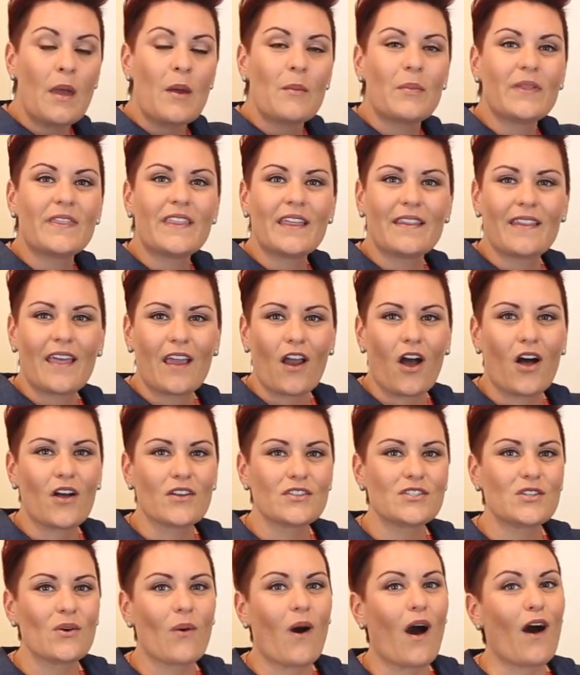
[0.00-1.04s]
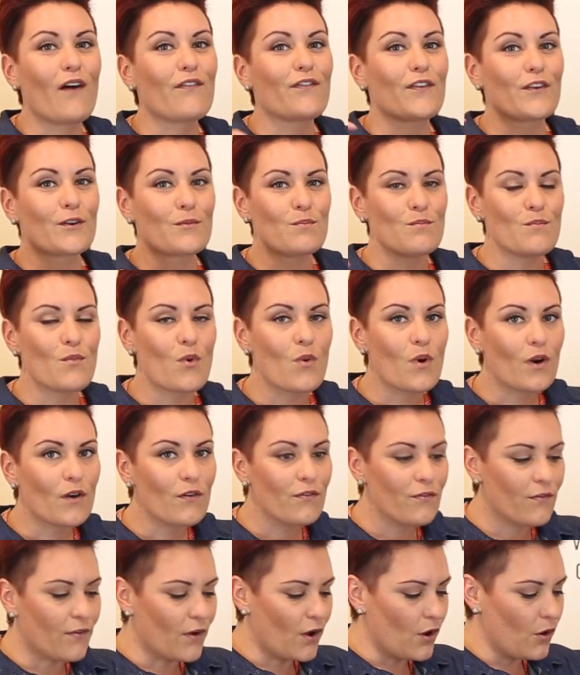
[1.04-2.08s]
but then they also offered more
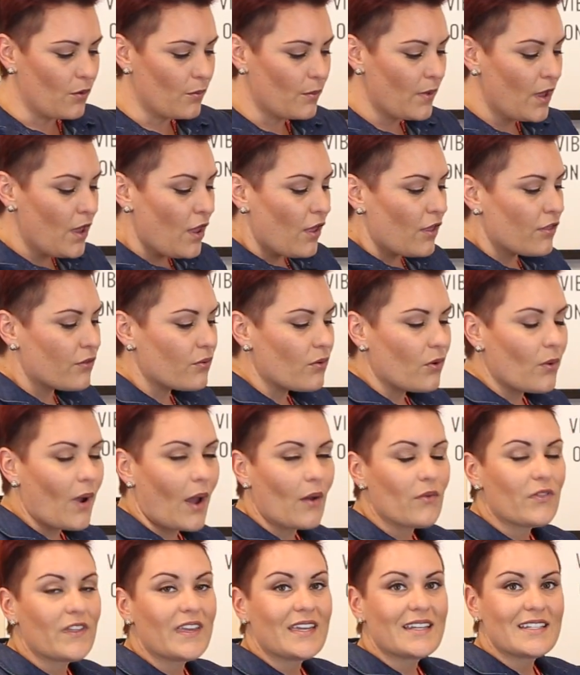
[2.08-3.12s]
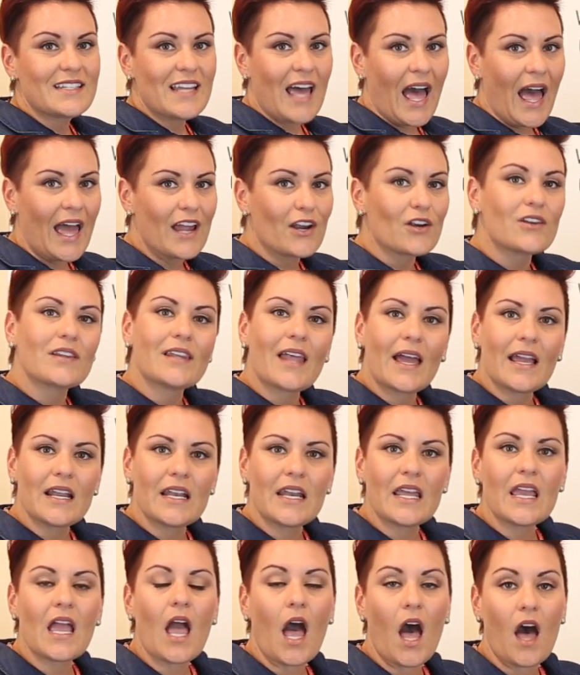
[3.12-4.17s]
foam throughout the entire
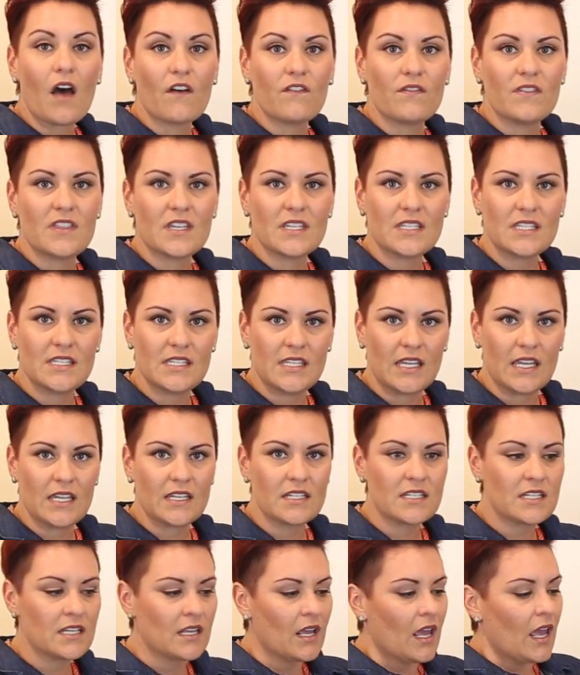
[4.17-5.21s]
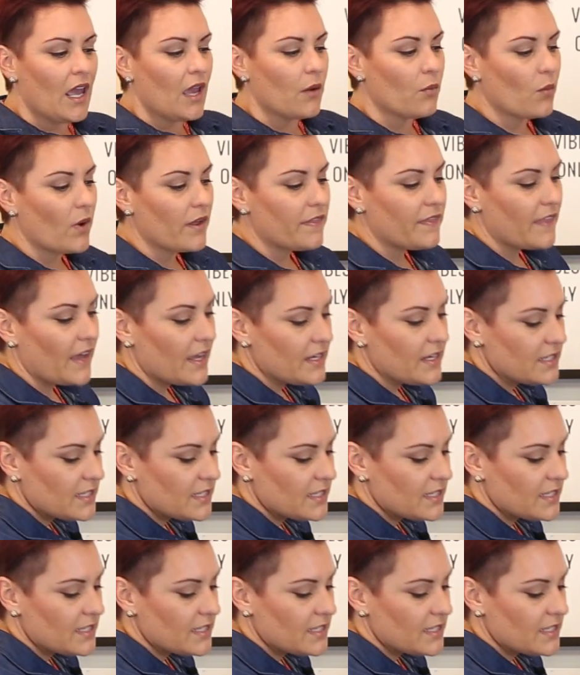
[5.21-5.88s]
lining of the seat. And what that